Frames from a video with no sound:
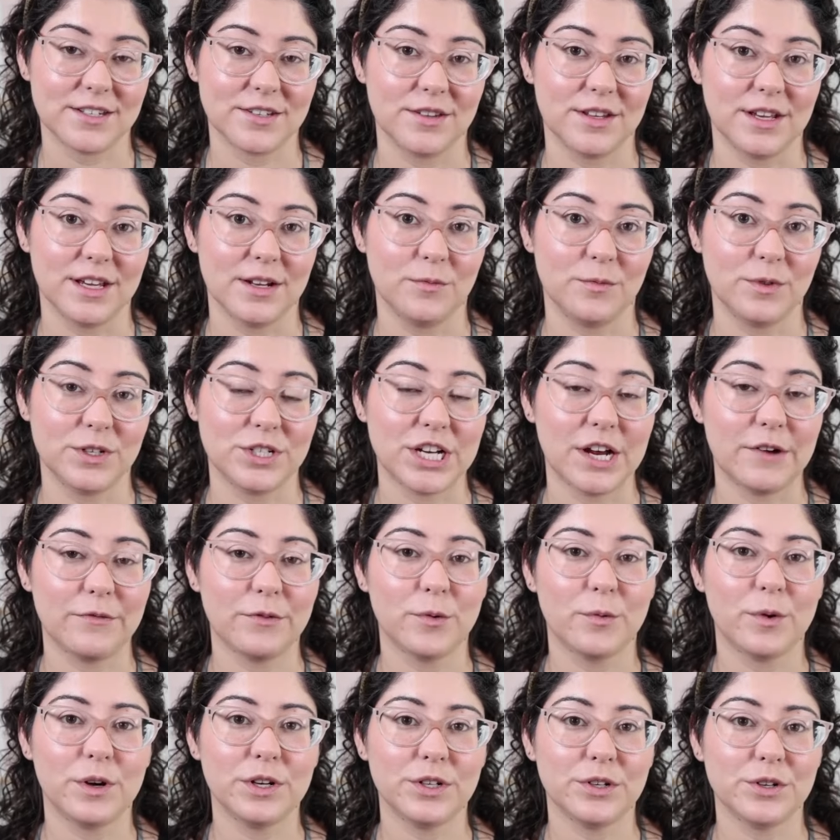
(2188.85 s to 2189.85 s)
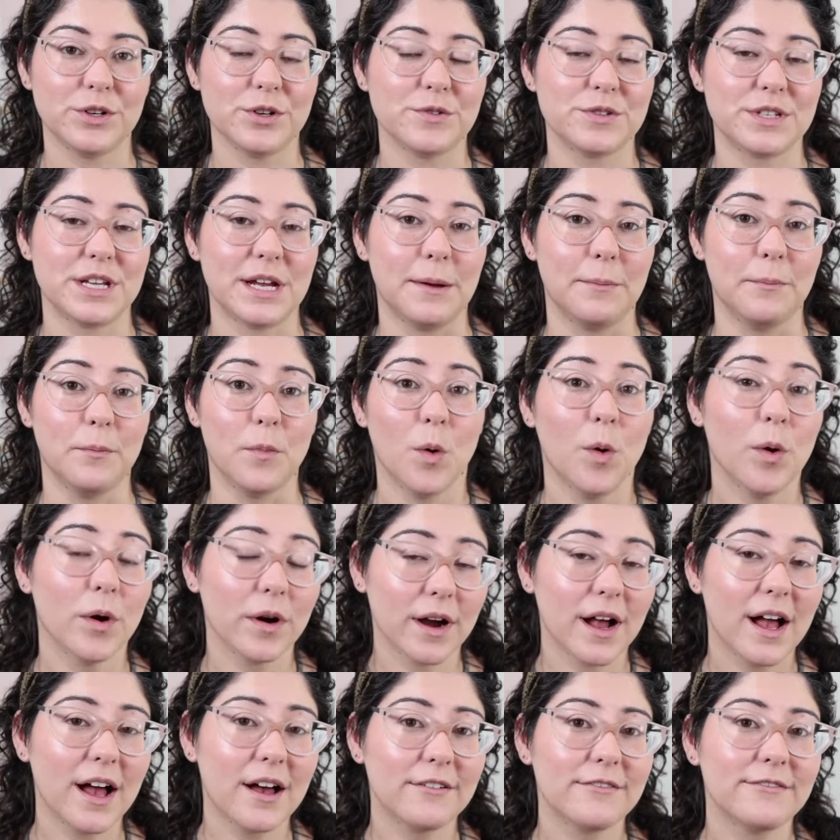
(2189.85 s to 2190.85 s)
So that whichever one you're using
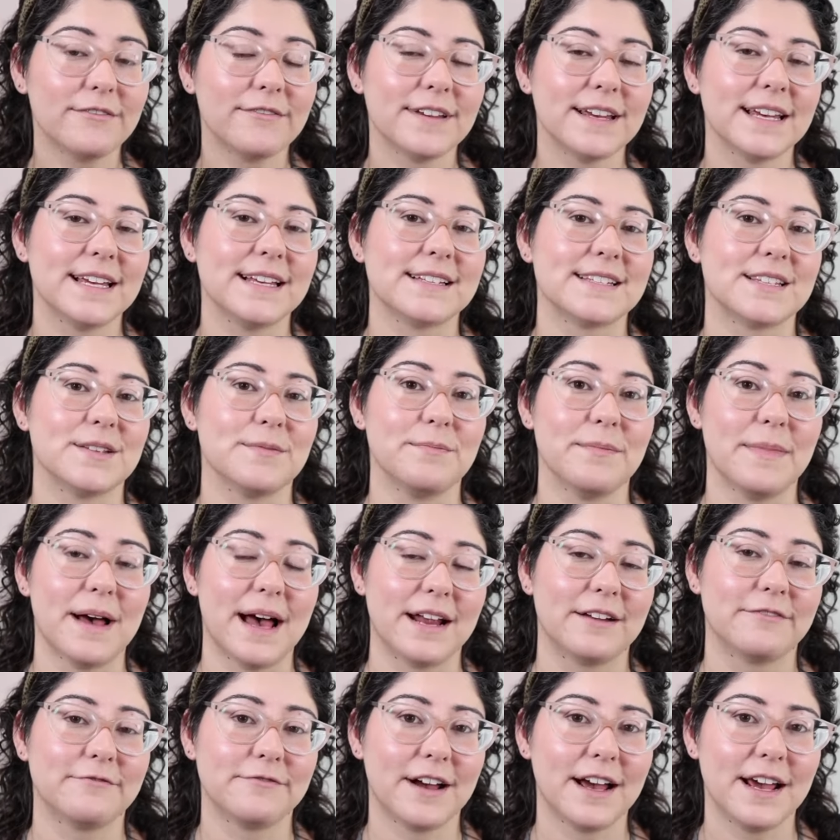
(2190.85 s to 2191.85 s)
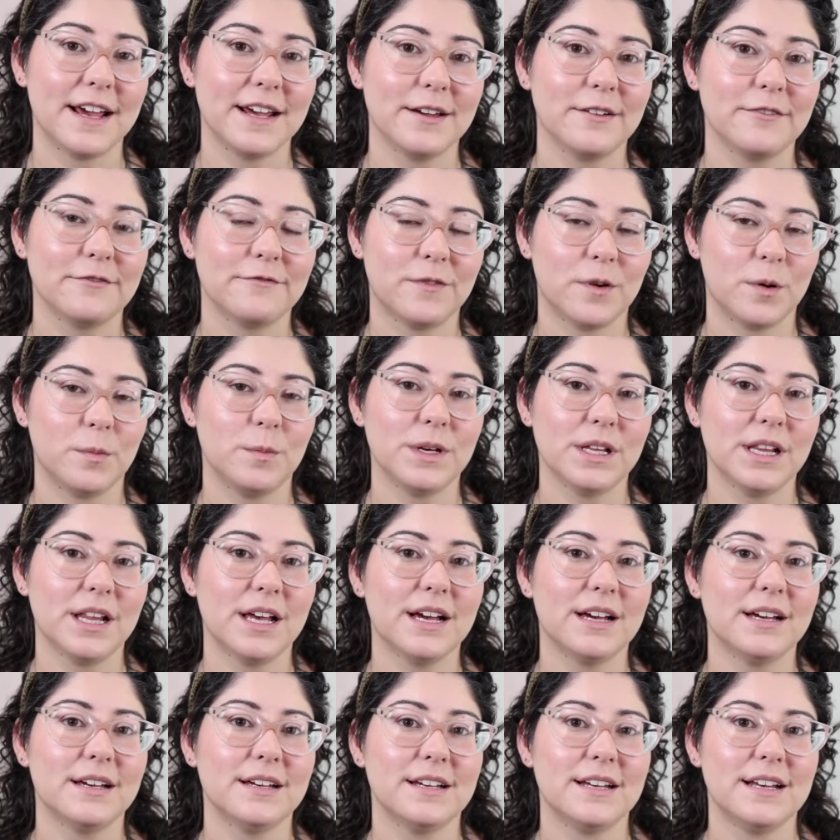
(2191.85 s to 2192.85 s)
more of is the mattifying
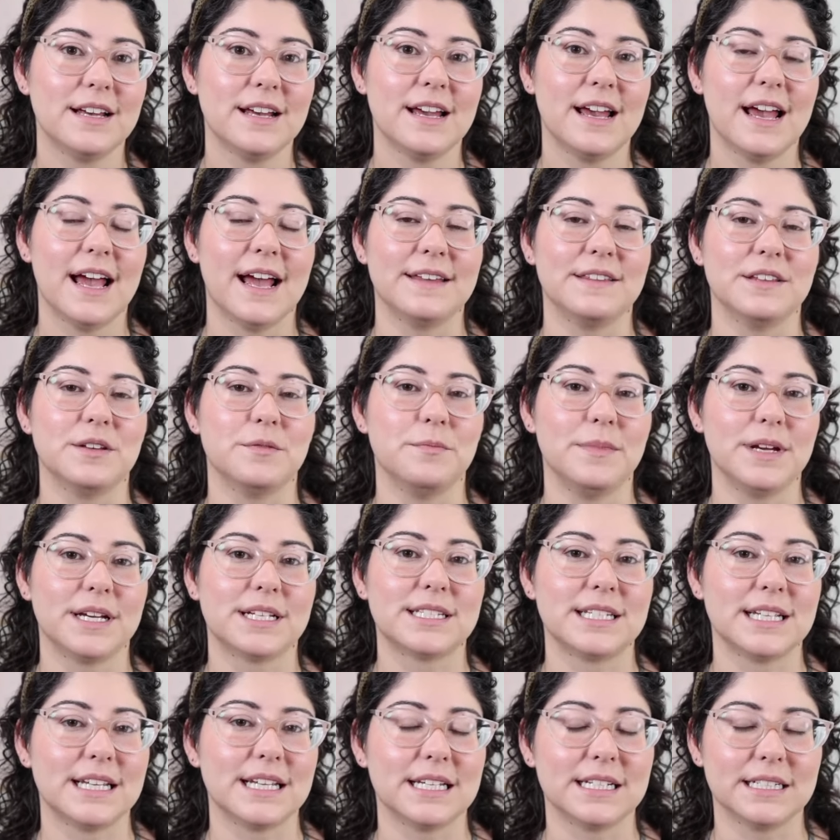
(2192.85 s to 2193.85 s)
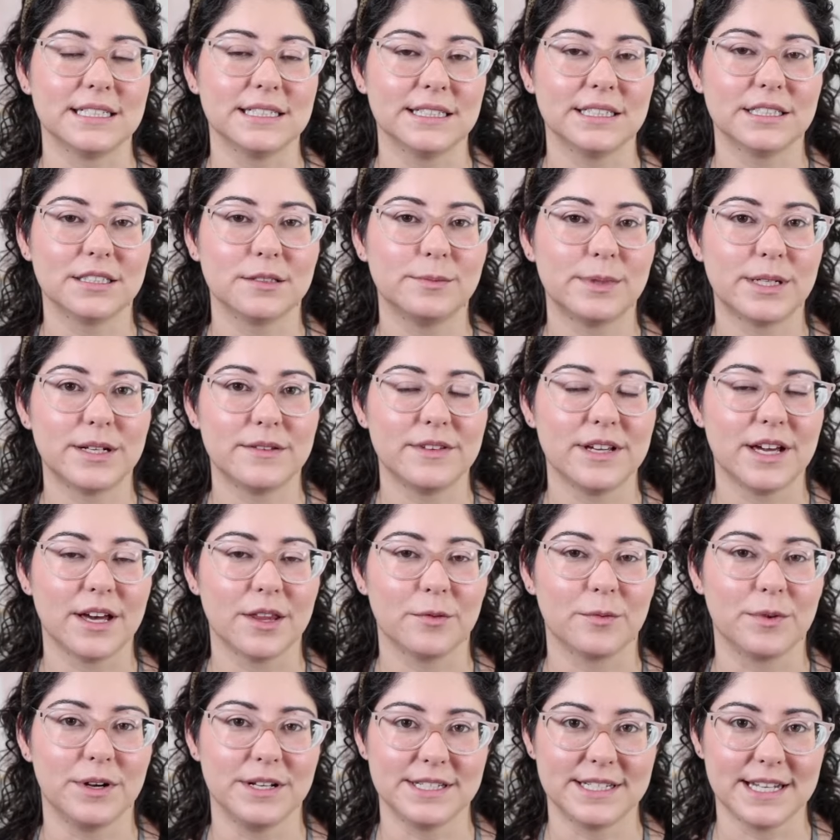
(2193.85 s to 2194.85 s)
formula, and then mixing in a little bit of the
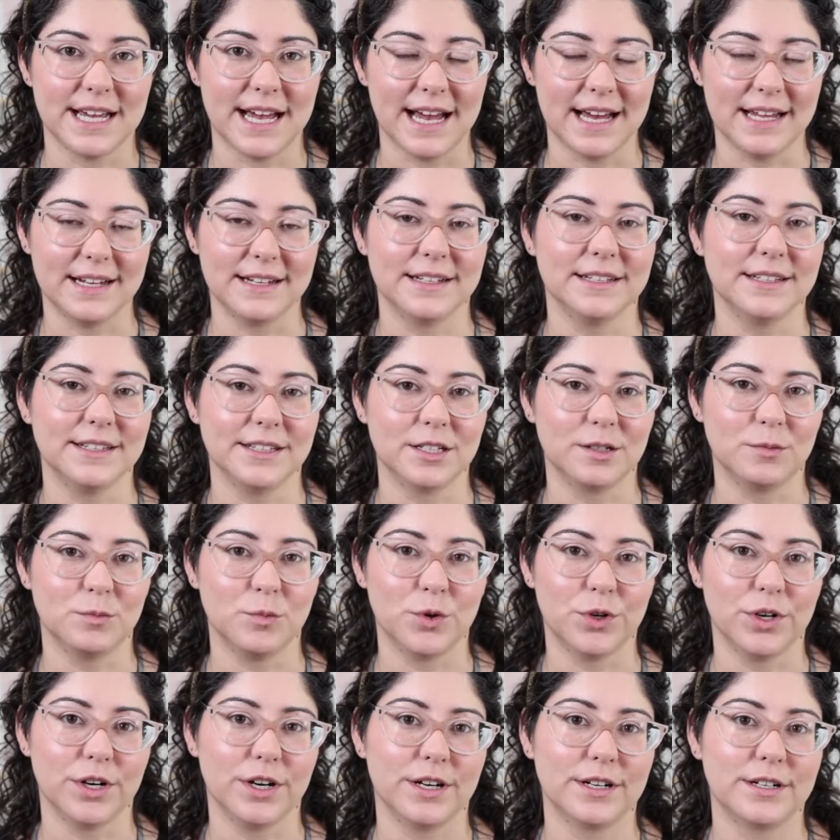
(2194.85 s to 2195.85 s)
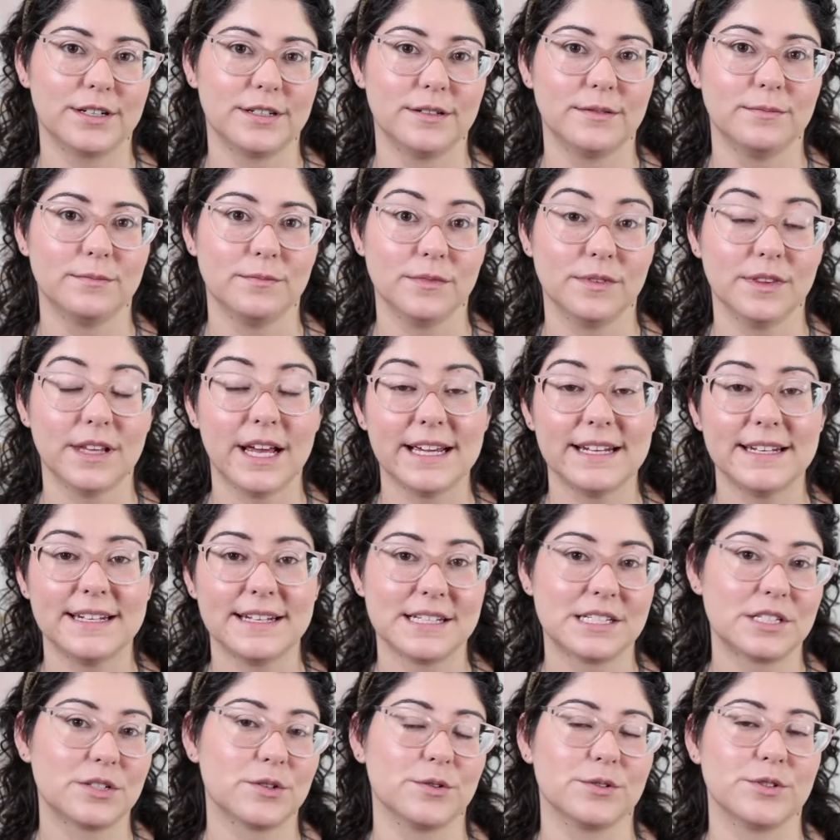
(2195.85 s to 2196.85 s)
other one to add a little more
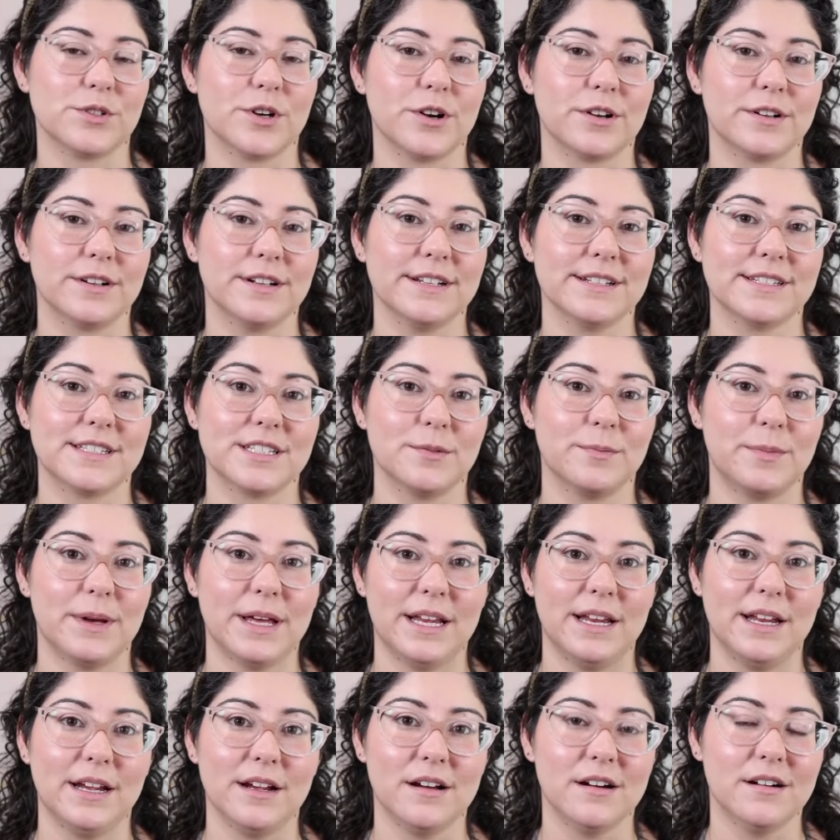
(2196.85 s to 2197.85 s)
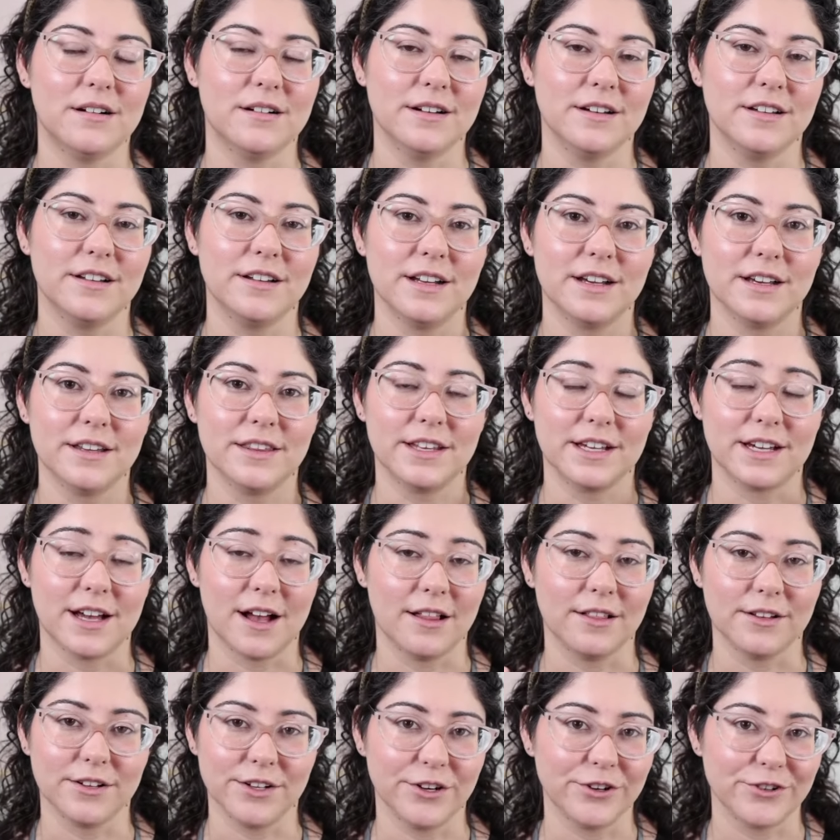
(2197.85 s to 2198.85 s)
lightness or darkness depending on the
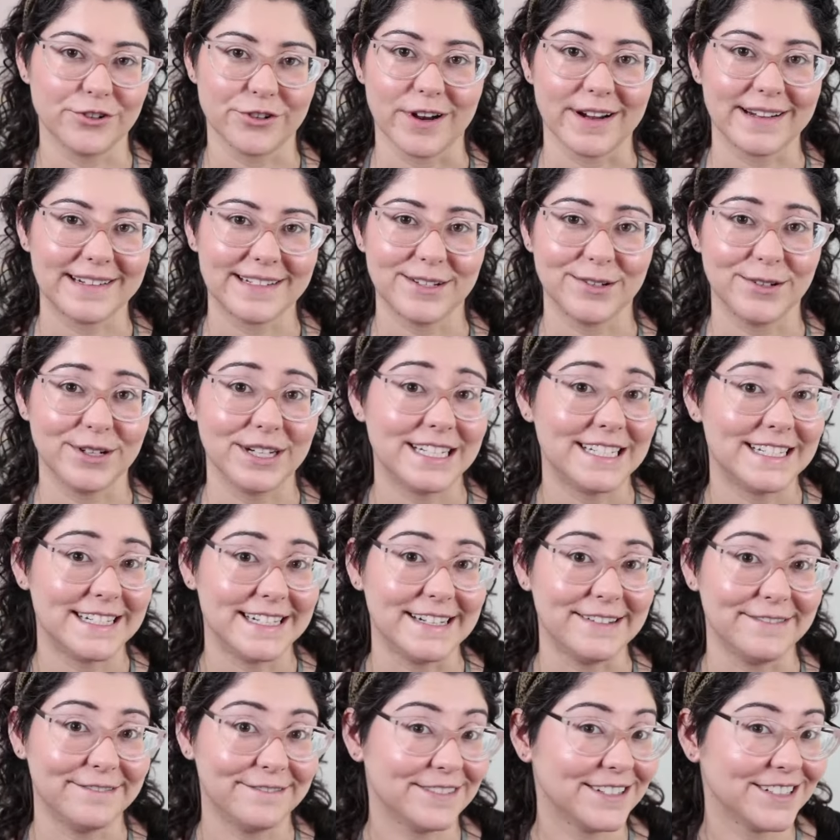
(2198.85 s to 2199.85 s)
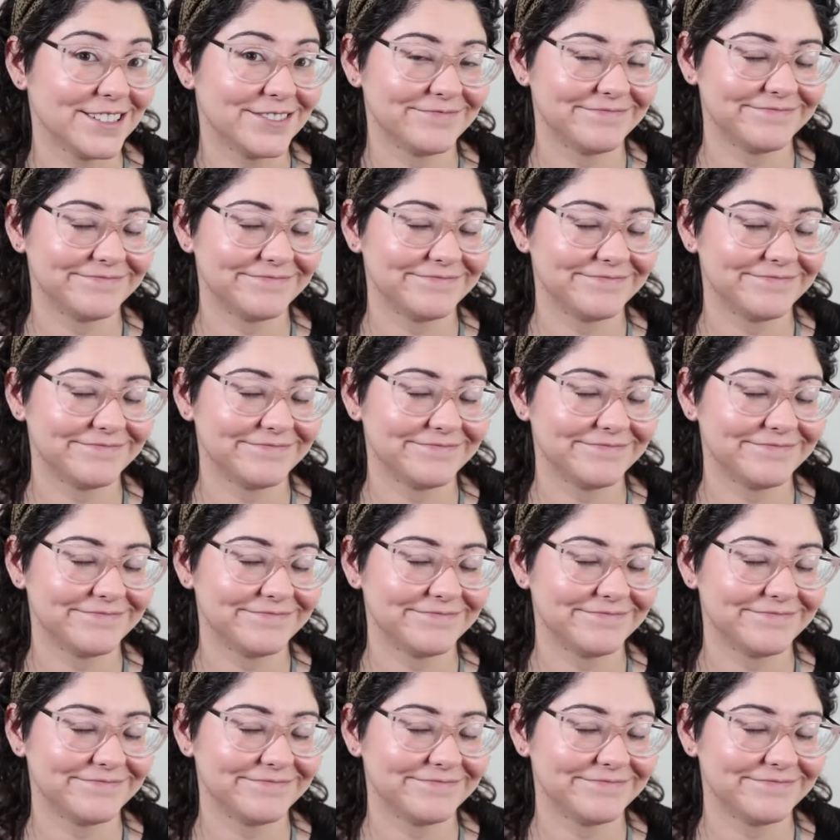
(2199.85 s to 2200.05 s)
color you're trying to achieve.